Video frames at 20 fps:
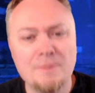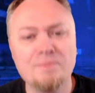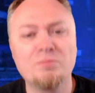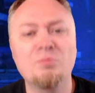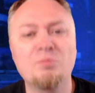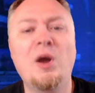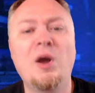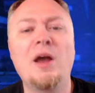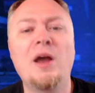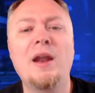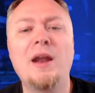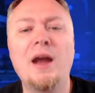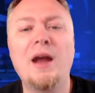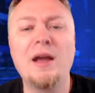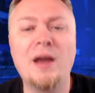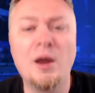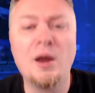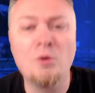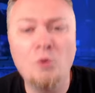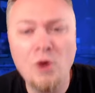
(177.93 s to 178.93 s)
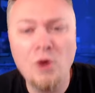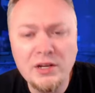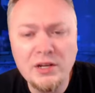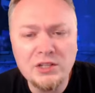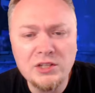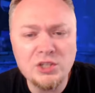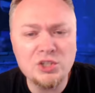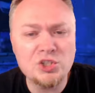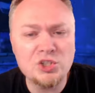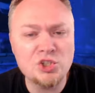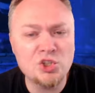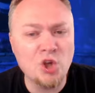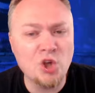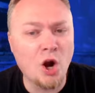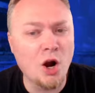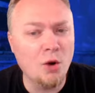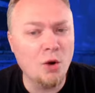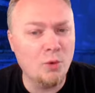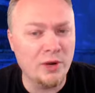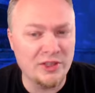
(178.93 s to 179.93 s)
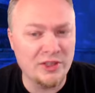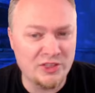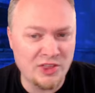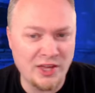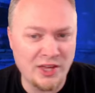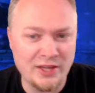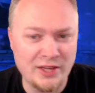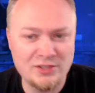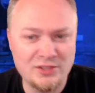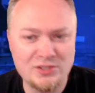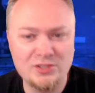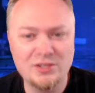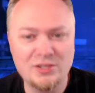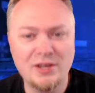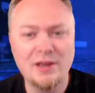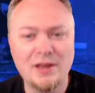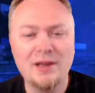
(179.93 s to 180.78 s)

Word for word: But I wanted to start with this